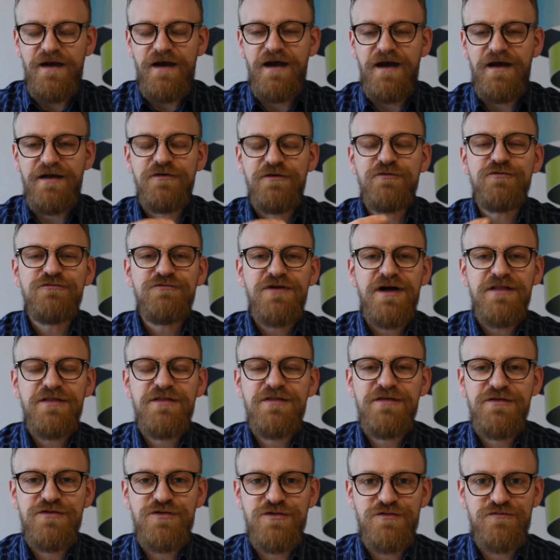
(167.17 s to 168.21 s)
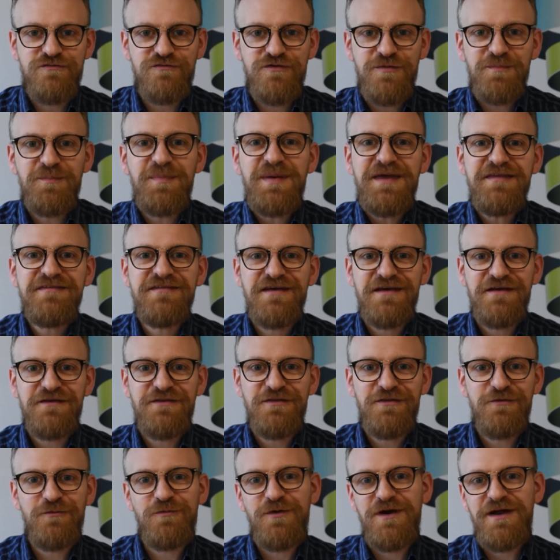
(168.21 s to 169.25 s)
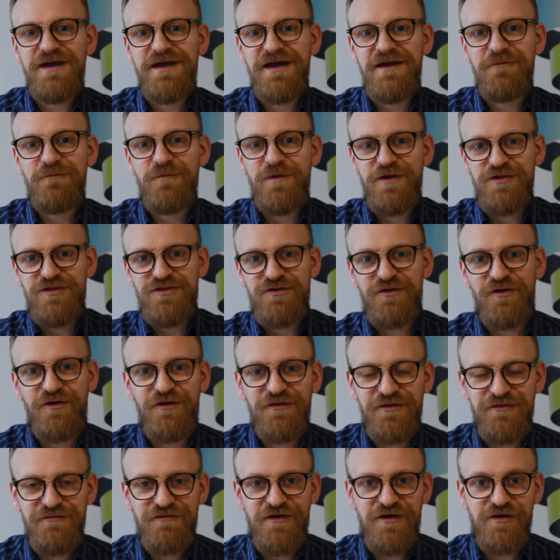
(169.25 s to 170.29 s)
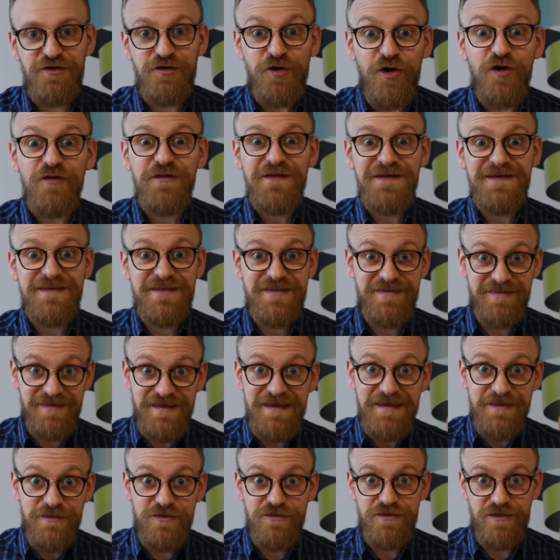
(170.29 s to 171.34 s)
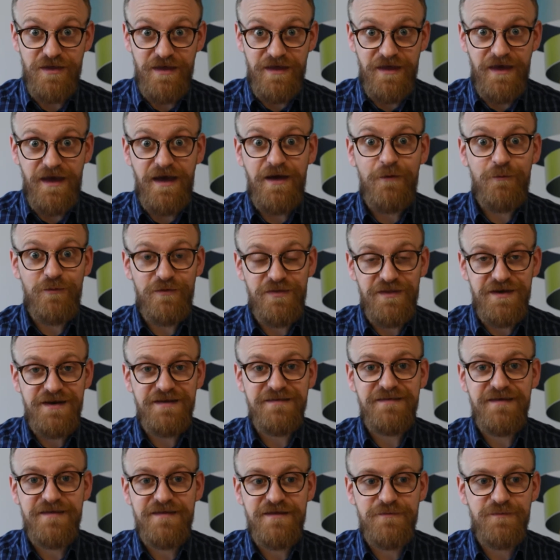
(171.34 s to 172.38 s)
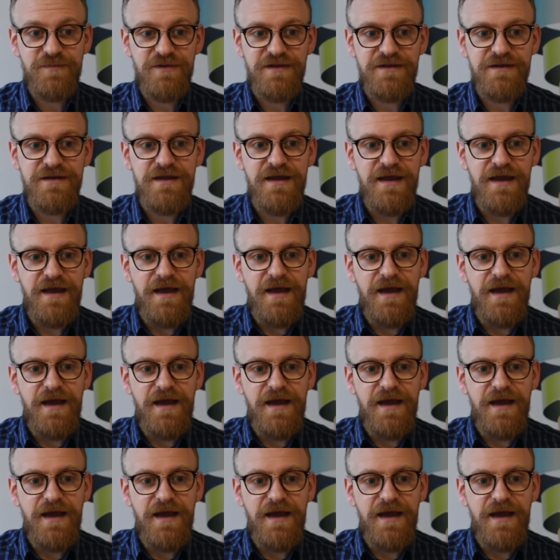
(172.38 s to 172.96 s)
rather than just repeating the way in which all of our colleagues teach within a discipline,